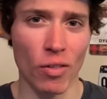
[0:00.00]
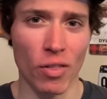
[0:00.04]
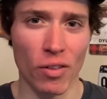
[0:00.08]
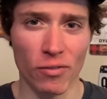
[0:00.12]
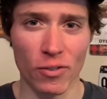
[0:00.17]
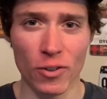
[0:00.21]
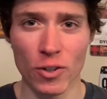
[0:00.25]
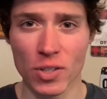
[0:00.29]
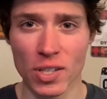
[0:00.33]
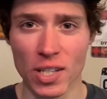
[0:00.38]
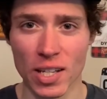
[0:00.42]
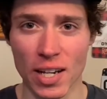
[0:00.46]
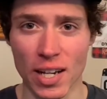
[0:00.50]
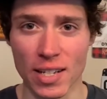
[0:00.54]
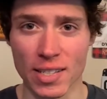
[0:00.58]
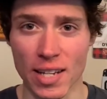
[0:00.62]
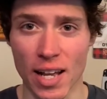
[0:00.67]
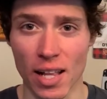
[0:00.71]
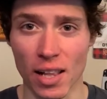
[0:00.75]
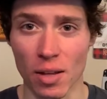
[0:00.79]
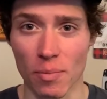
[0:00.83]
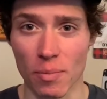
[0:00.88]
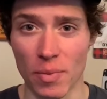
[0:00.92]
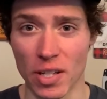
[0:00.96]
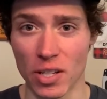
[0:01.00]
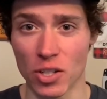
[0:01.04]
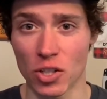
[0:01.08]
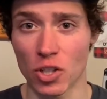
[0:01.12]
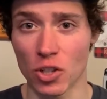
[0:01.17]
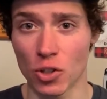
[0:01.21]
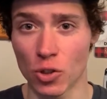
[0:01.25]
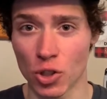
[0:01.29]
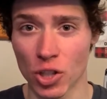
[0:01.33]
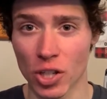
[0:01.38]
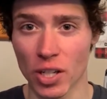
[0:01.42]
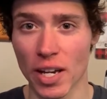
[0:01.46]
the first thing I tell them is
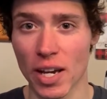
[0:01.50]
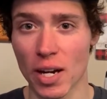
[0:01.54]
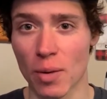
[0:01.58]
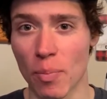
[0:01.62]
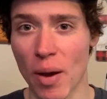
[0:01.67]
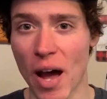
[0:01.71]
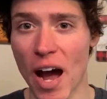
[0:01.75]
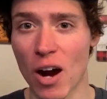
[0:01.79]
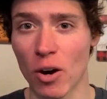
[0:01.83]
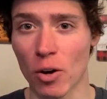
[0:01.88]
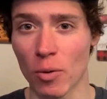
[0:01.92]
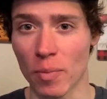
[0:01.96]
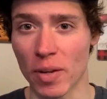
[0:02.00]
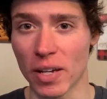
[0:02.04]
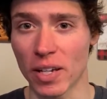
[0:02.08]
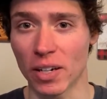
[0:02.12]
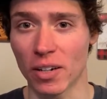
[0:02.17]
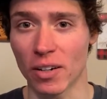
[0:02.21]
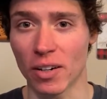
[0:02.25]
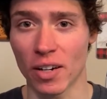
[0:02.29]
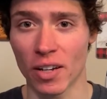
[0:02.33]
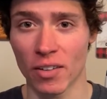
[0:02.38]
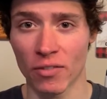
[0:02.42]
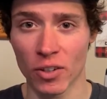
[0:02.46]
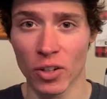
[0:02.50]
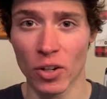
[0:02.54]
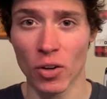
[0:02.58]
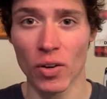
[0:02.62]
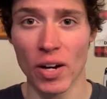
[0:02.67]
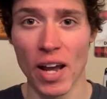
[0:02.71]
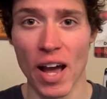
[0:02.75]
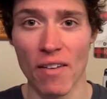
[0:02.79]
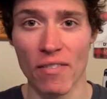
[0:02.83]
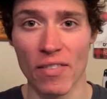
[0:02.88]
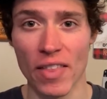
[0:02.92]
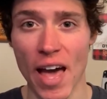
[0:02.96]
you should get a power meter. If you don't
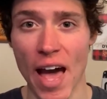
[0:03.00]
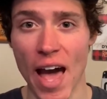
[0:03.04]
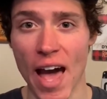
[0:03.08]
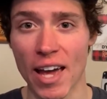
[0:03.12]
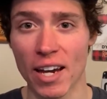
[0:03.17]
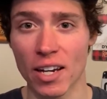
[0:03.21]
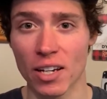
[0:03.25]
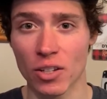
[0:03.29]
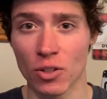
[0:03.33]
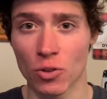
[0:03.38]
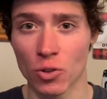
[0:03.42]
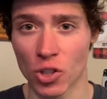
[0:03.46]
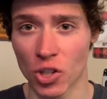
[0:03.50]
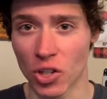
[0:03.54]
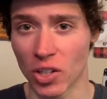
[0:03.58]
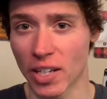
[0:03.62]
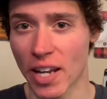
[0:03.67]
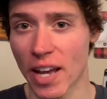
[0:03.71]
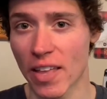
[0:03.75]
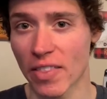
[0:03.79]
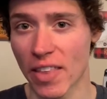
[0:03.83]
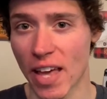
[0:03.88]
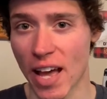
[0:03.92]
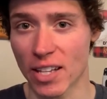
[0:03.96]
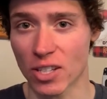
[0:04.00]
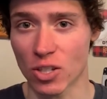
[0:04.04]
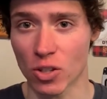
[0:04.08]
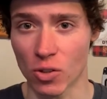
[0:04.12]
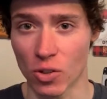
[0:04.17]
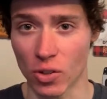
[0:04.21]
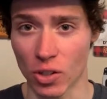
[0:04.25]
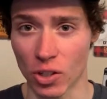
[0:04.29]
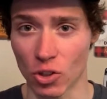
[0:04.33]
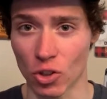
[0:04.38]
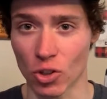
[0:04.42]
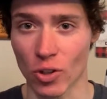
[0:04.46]
have that, you should get that so
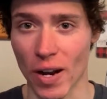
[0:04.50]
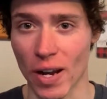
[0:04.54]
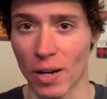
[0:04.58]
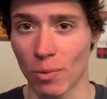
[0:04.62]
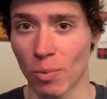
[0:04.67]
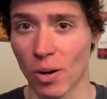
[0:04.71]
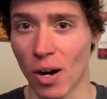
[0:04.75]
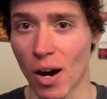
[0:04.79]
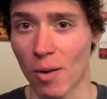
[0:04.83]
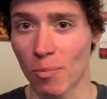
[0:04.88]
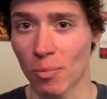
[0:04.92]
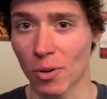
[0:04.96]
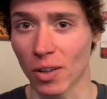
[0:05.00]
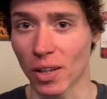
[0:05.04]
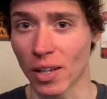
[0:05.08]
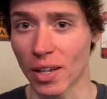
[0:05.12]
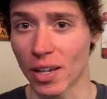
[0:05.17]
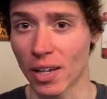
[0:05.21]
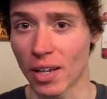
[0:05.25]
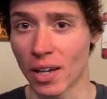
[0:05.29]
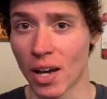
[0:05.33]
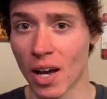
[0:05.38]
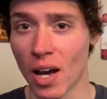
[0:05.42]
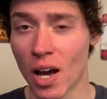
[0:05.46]
you can train properly.